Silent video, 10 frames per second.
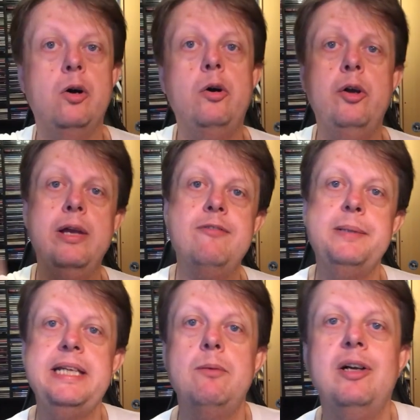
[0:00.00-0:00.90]
hi
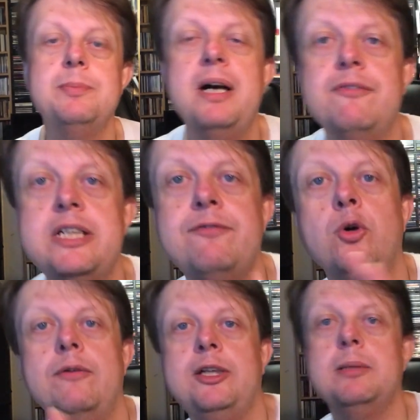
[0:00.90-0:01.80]
everybody, and welcome to part
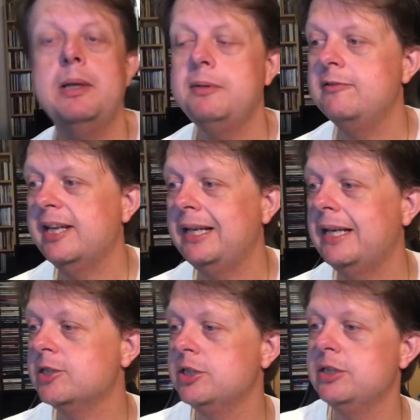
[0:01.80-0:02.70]
34 of a look at my Blu-ray
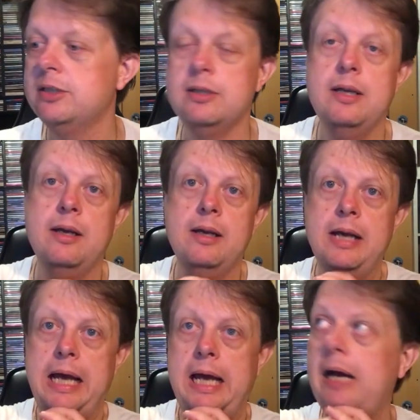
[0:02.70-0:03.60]
collection.
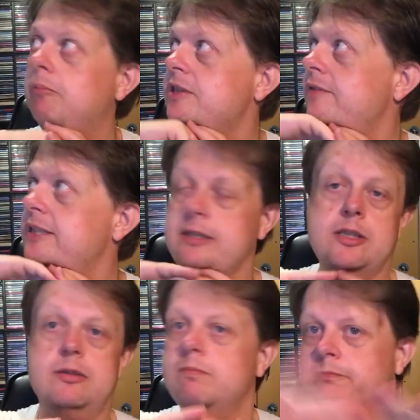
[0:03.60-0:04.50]
Um, so these are
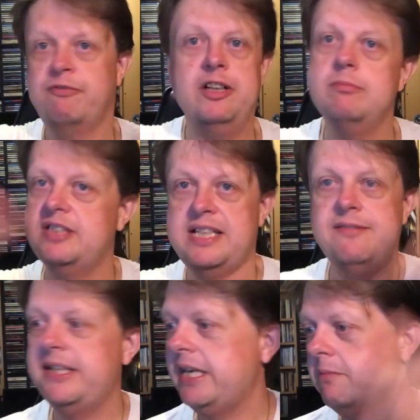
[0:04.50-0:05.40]
just films,
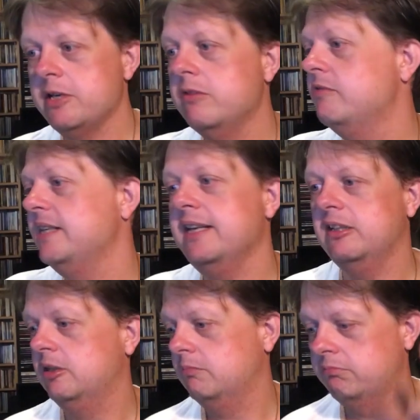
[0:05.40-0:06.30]
TV,
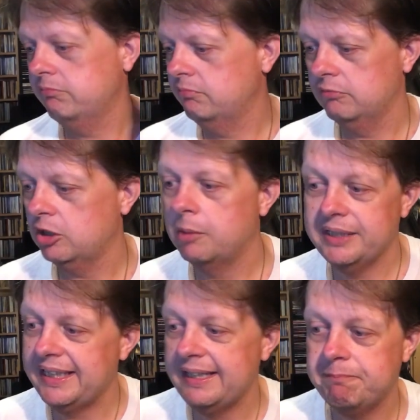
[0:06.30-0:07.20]
music,
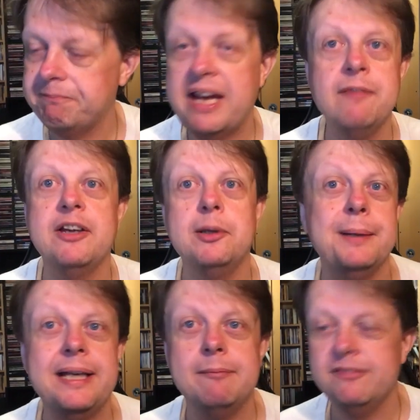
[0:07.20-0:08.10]
comedy, anything could
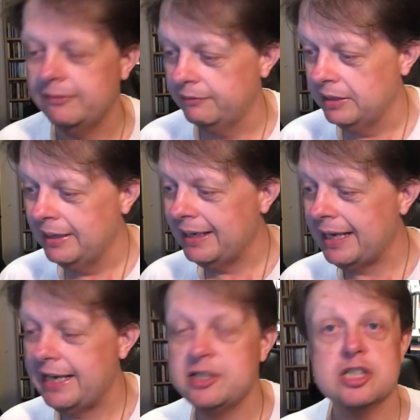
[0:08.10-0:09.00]
be in
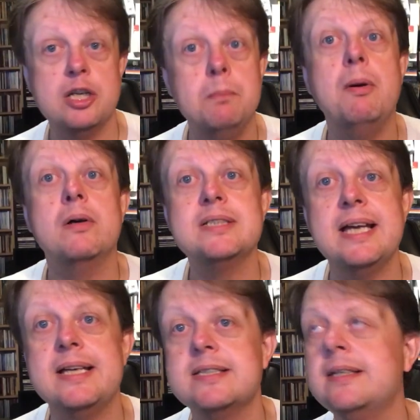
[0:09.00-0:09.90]
here, just no box
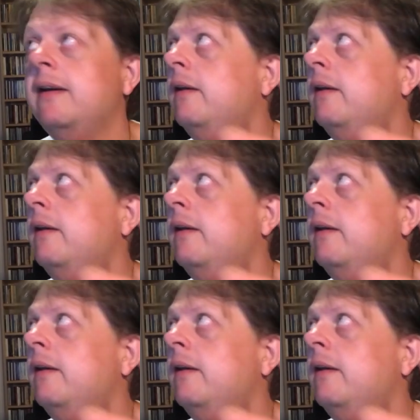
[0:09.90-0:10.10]
sets.